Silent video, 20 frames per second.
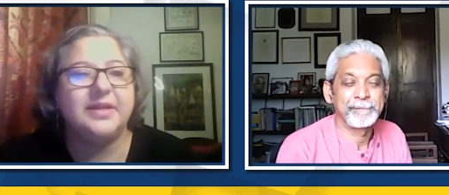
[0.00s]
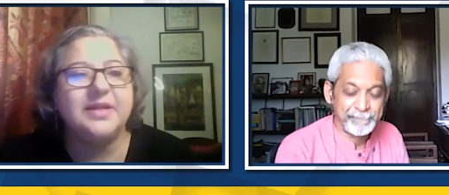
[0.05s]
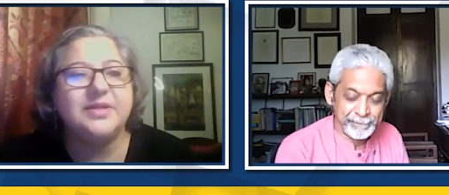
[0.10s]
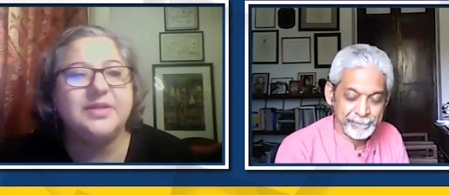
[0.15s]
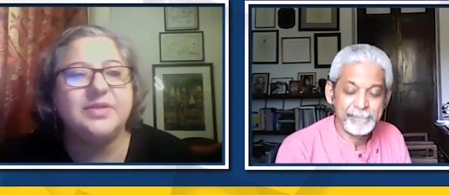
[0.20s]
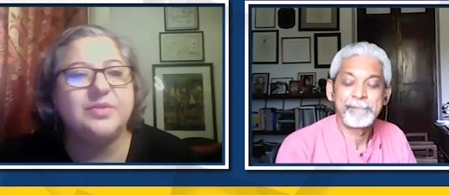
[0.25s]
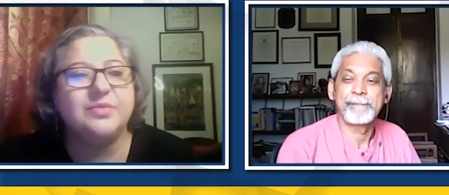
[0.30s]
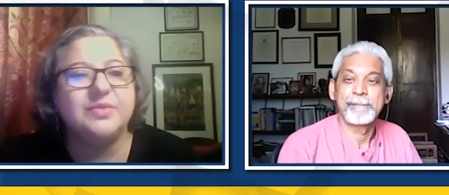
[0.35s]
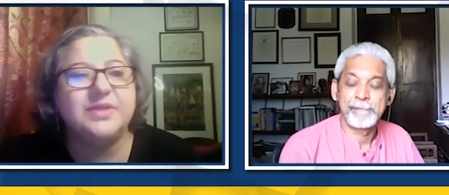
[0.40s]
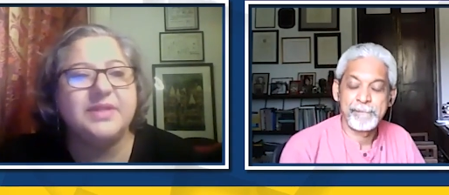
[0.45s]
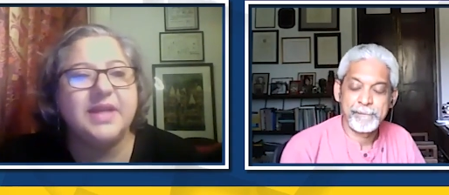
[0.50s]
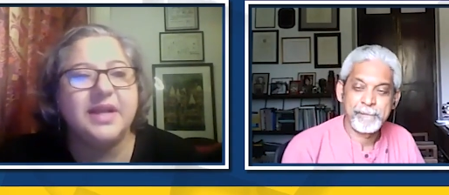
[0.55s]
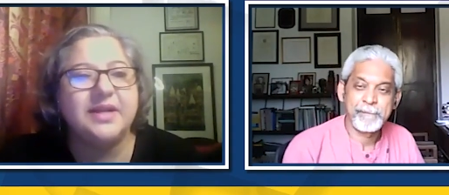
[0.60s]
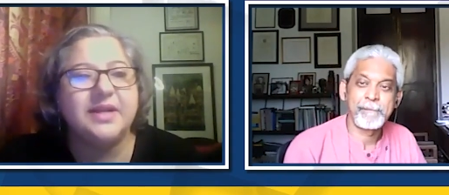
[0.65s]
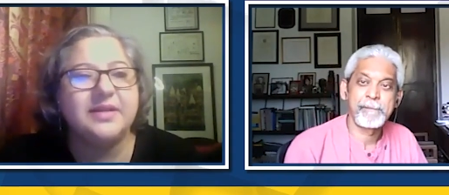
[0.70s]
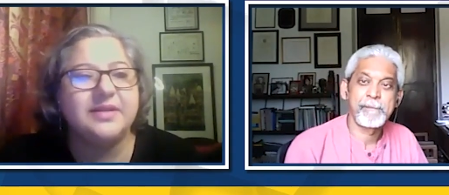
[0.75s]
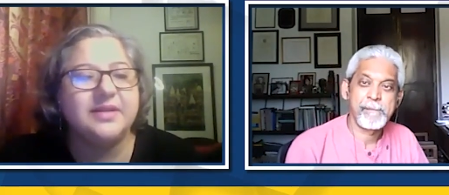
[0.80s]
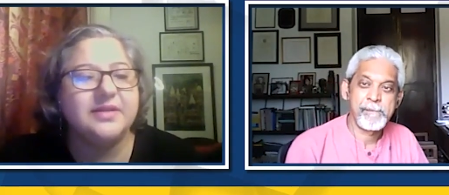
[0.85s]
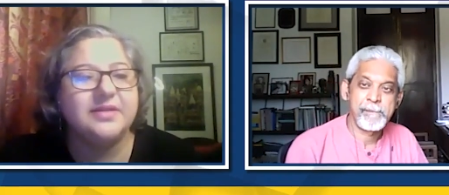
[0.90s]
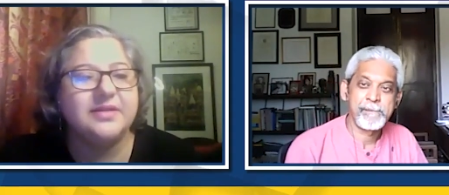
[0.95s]
Speaker 1: These two
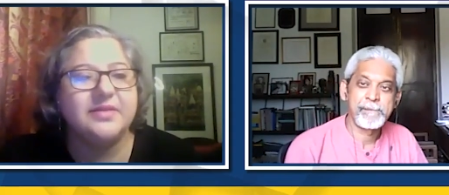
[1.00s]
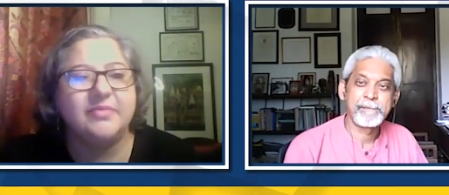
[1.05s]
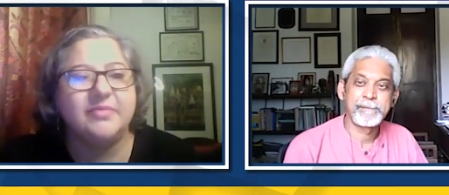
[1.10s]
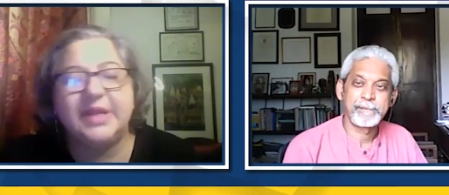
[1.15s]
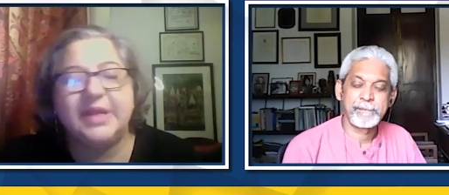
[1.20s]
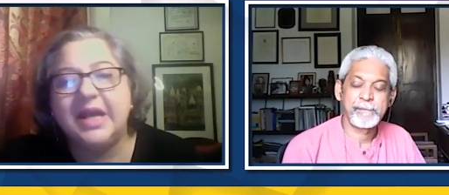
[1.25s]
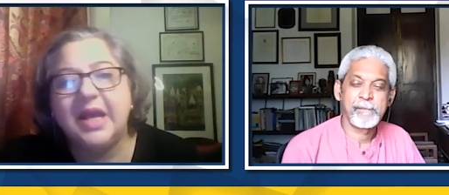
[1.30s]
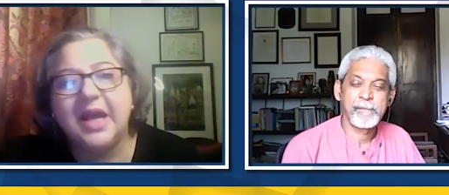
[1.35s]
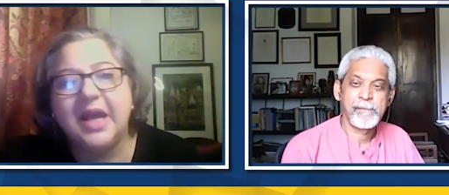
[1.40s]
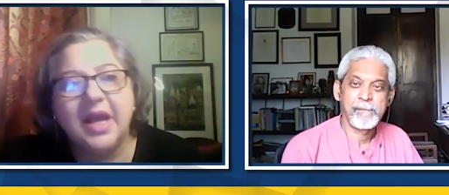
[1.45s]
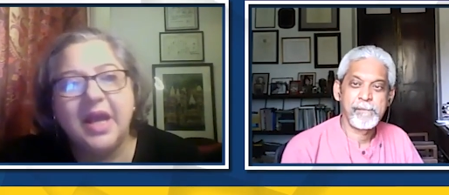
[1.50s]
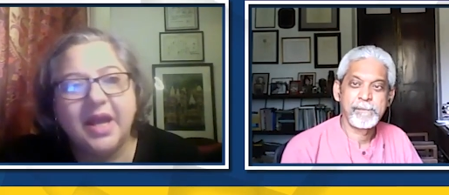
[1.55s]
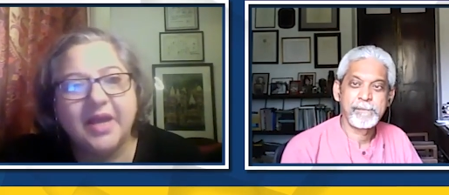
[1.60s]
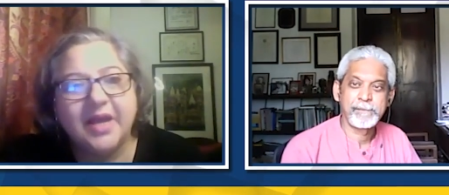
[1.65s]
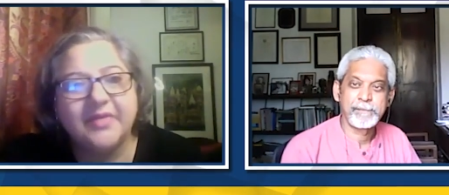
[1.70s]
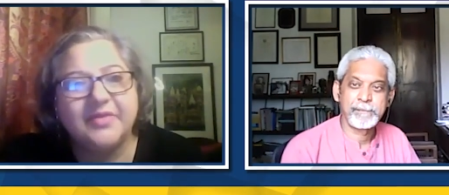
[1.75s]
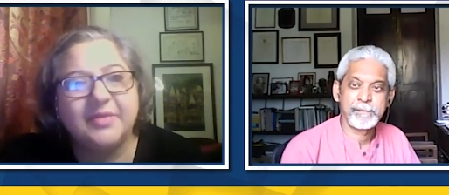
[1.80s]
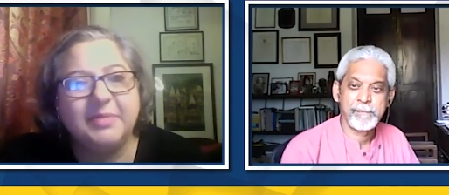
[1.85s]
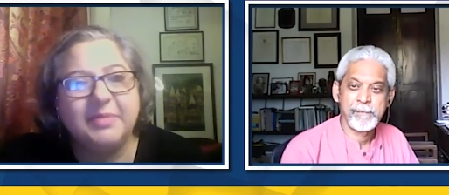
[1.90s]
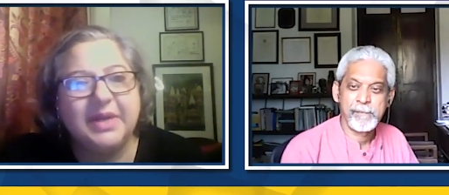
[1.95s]
sectors, if we,
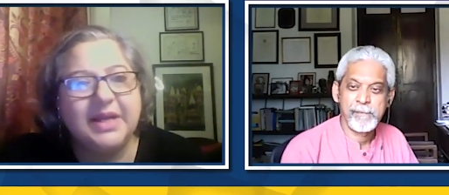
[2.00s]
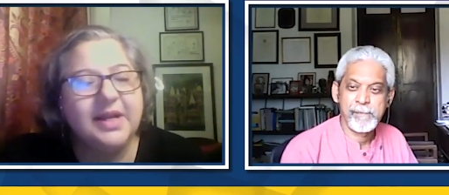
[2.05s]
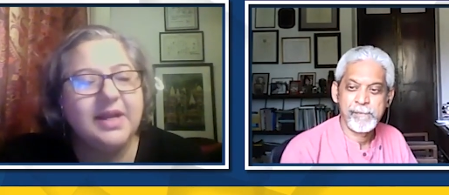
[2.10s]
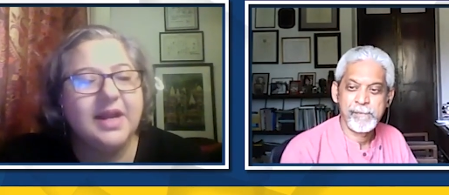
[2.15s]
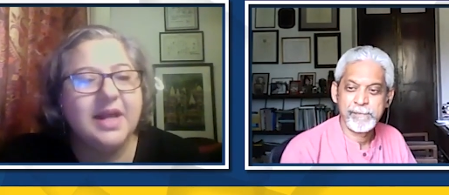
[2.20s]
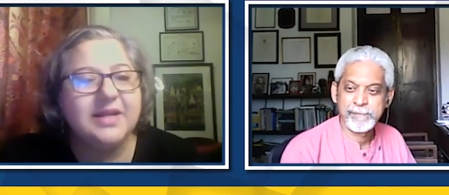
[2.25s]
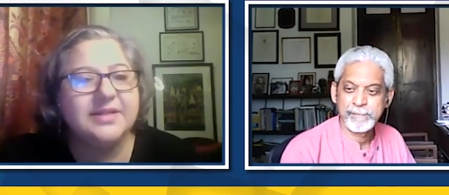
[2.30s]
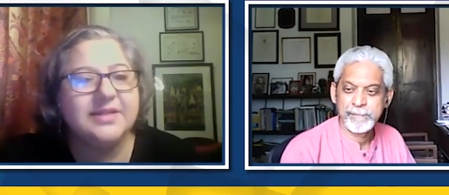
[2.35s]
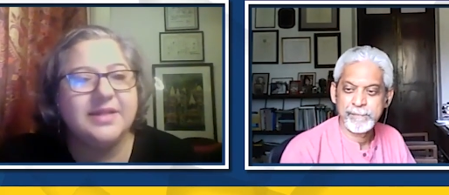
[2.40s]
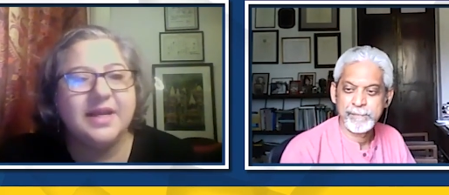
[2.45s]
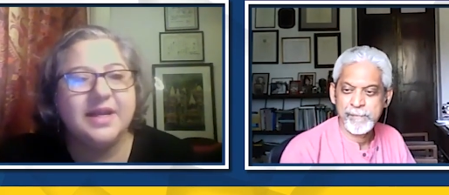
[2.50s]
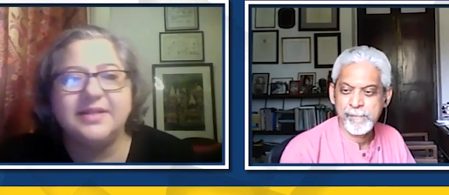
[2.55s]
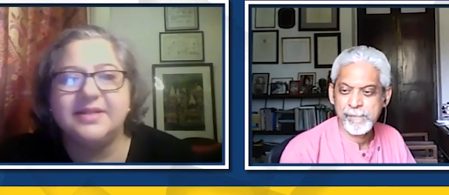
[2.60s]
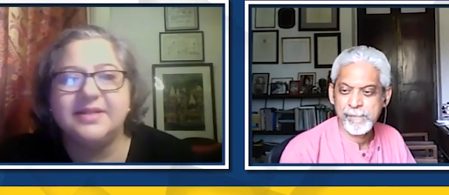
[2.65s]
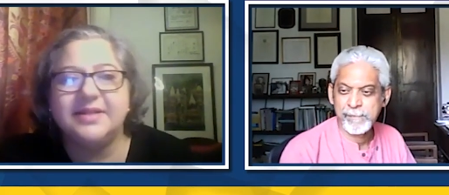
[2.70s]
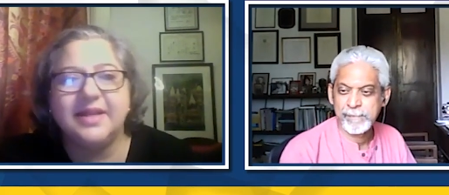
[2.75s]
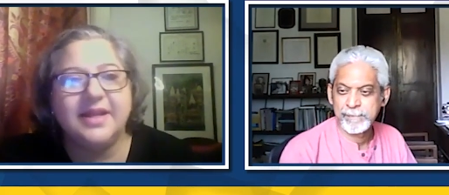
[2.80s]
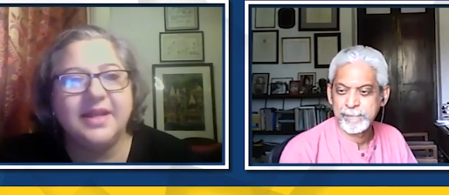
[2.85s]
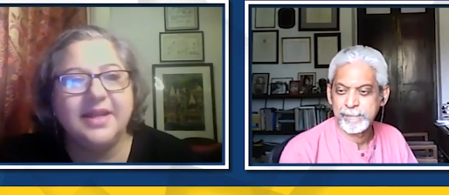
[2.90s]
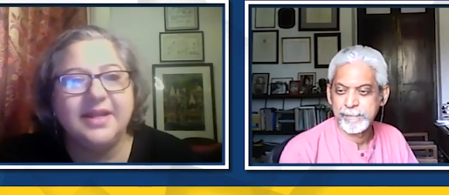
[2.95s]
if the middle class
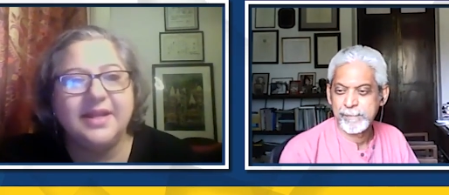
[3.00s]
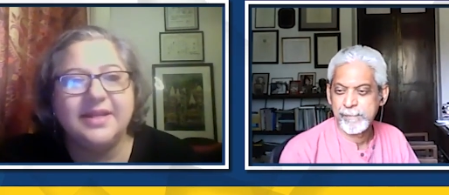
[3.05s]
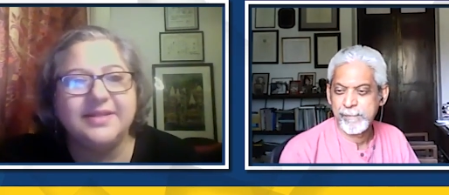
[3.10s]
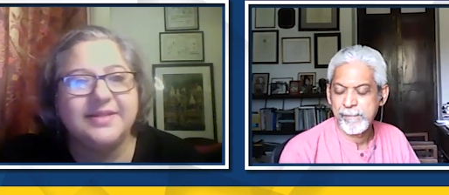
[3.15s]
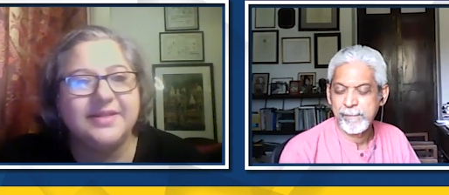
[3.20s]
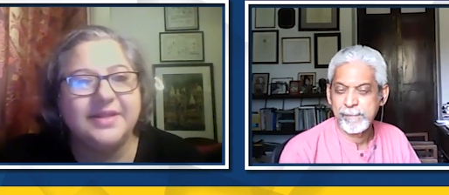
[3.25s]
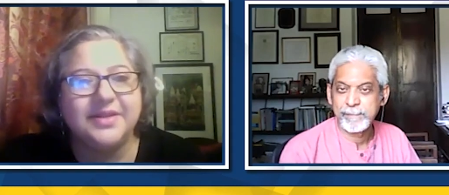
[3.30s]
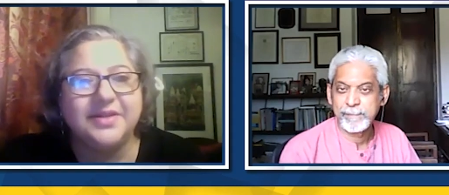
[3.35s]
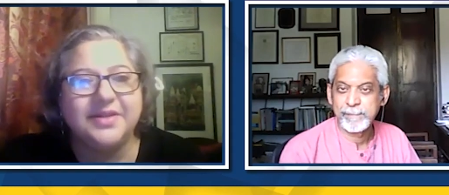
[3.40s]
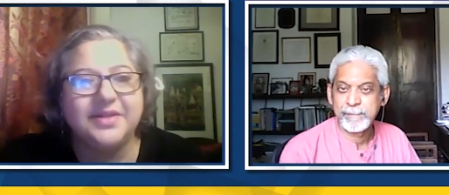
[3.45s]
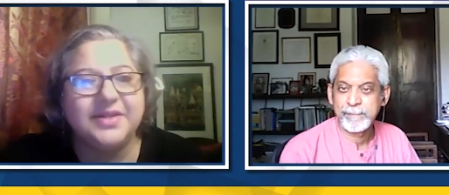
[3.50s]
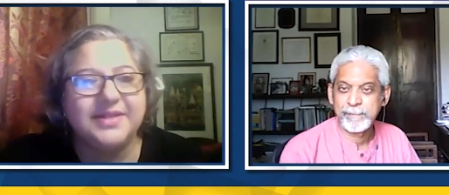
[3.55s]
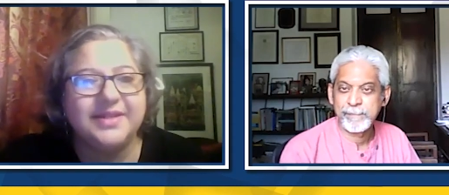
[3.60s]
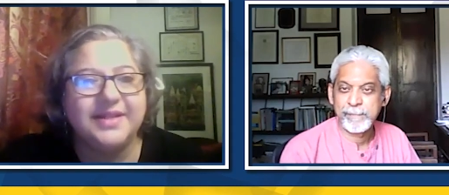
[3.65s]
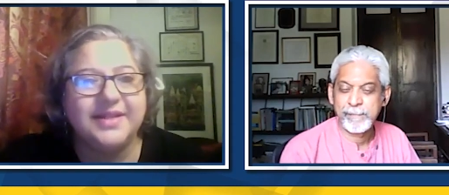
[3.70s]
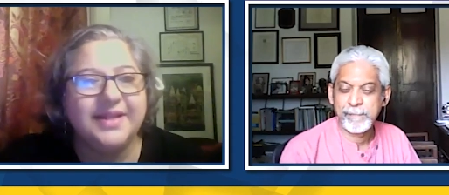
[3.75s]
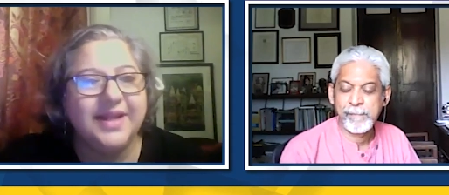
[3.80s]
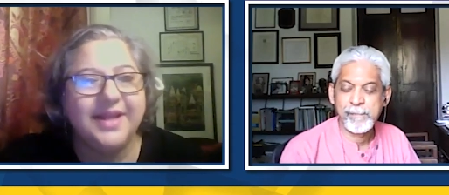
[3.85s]
starts taking it seriously,